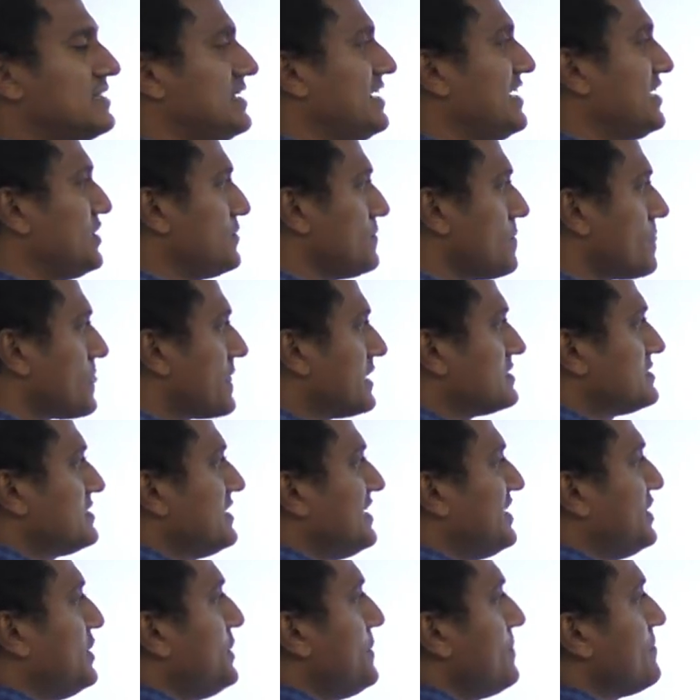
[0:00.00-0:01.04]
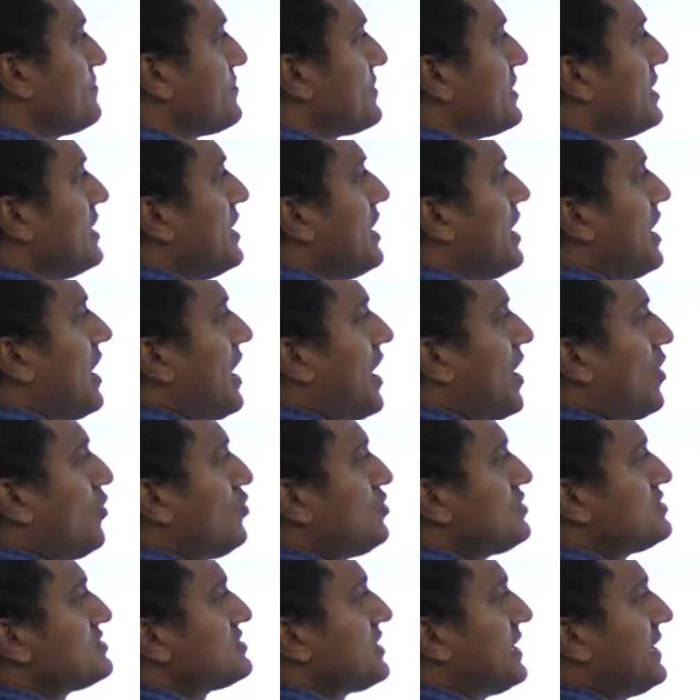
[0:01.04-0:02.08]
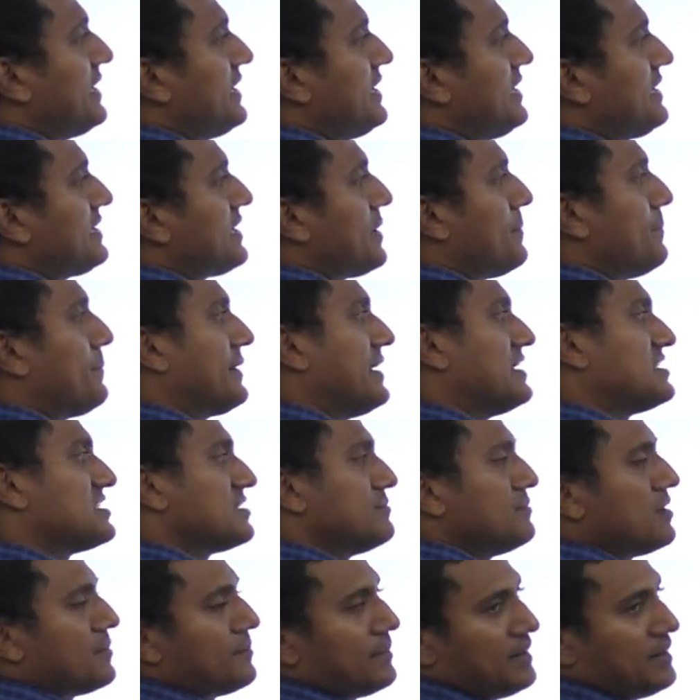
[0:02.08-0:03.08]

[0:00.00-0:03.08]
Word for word: that, see, outside temperature may